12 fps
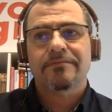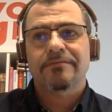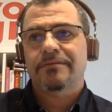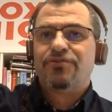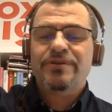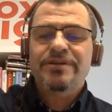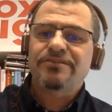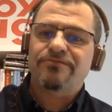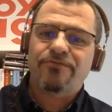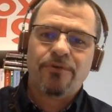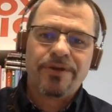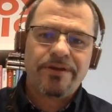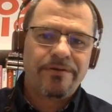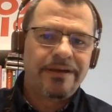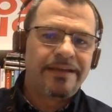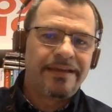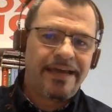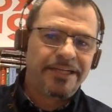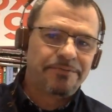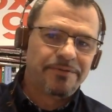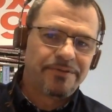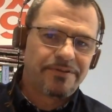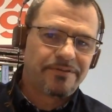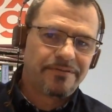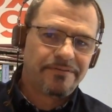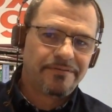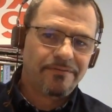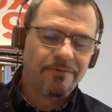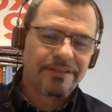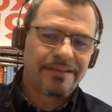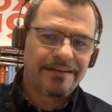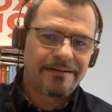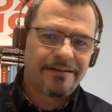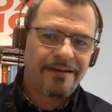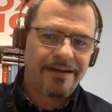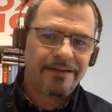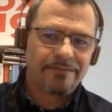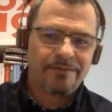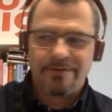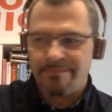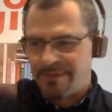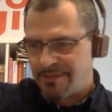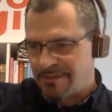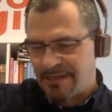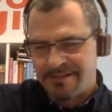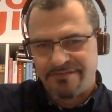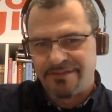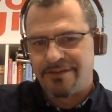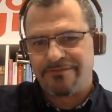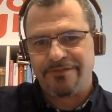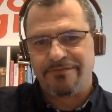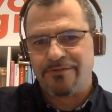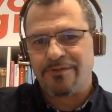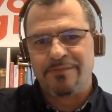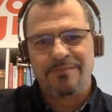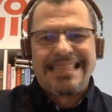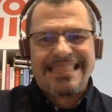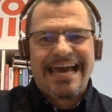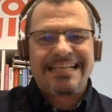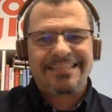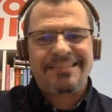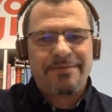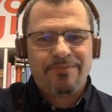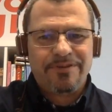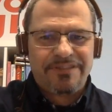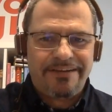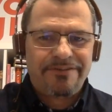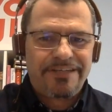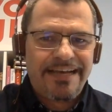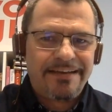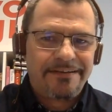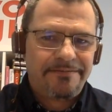3 to 4 year engagement with that client where we built lots of software for them, that step was never taken.